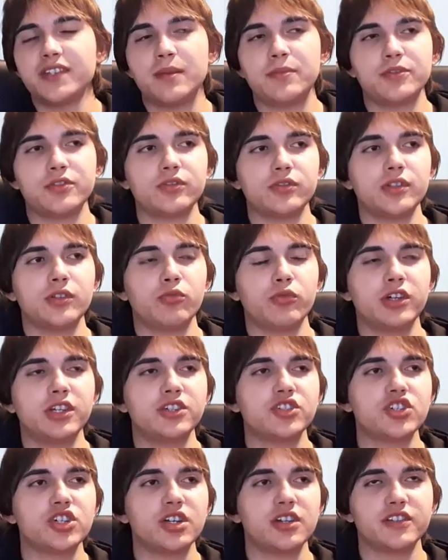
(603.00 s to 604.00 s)
episode in
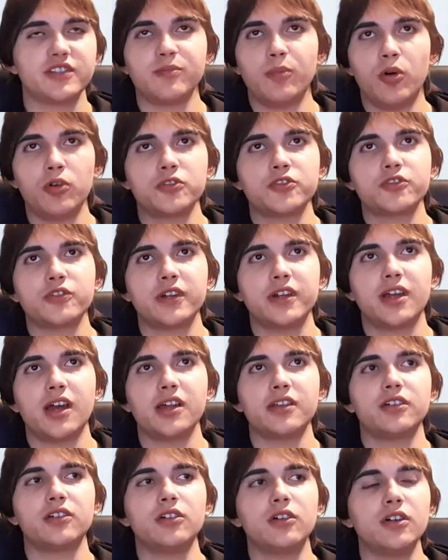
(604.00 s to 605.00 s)
which a smokescreen
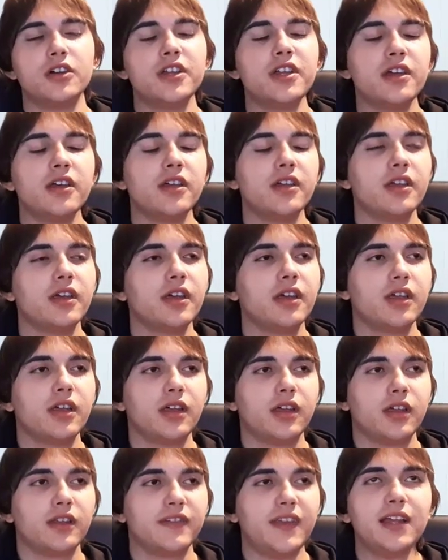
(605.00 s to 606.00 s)
got hurt.
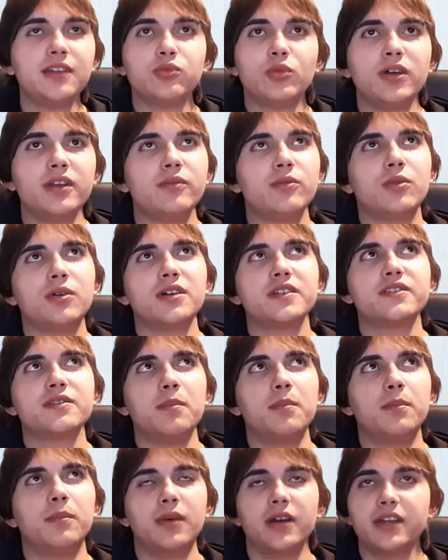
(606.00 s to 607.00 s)
That one was
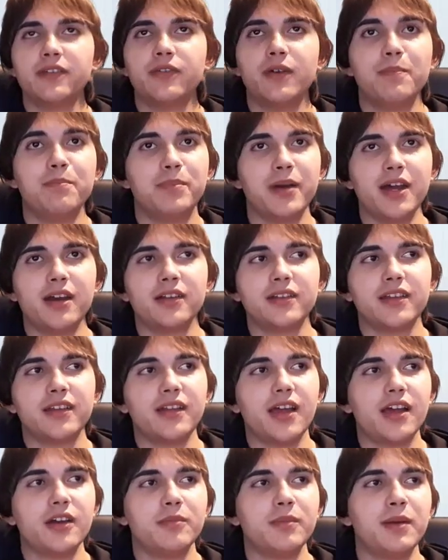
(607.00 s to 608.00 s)
m even better
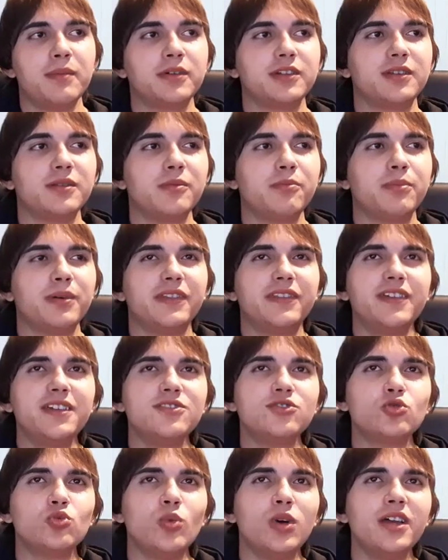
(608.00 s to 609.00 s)
than I remembered it. But
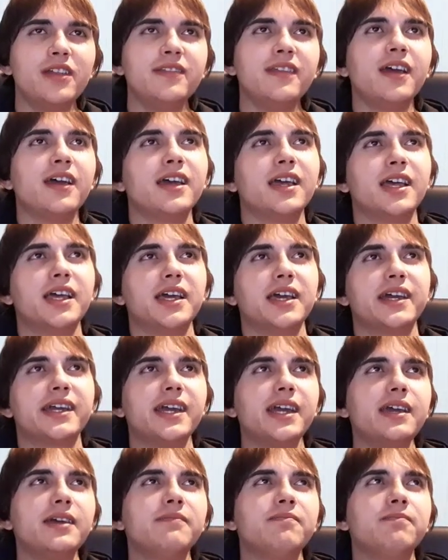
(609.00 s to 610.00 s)
this one,
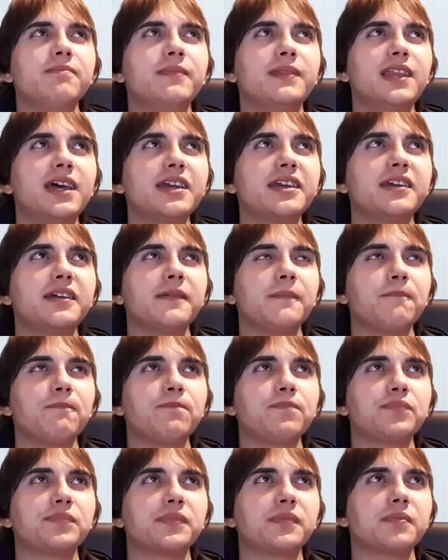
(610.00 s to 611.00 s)
he, like,
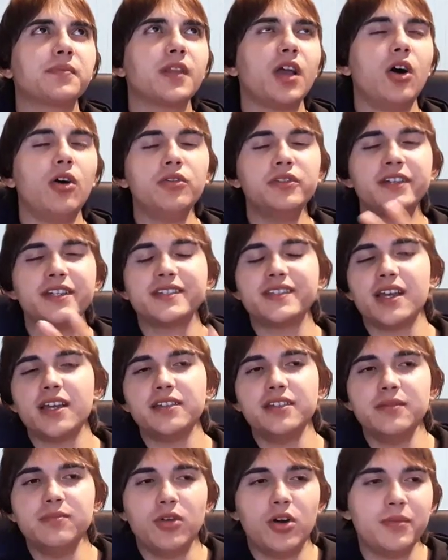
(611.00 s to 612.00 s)
all the
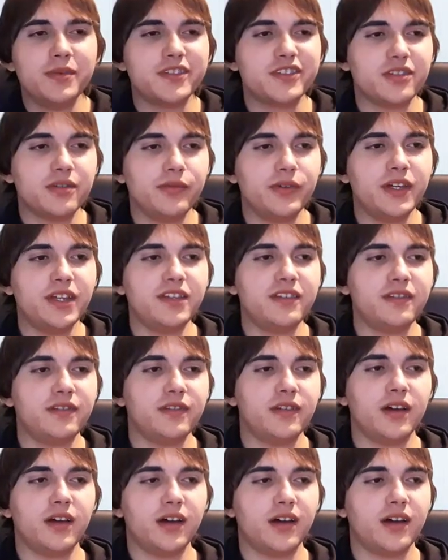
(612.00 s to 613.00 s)
exciting moments of it
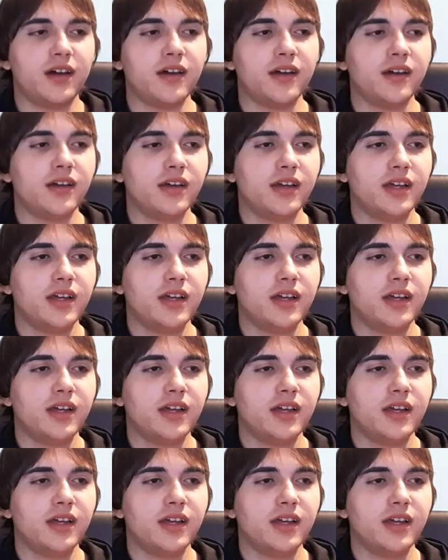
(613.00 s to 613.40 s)
uh,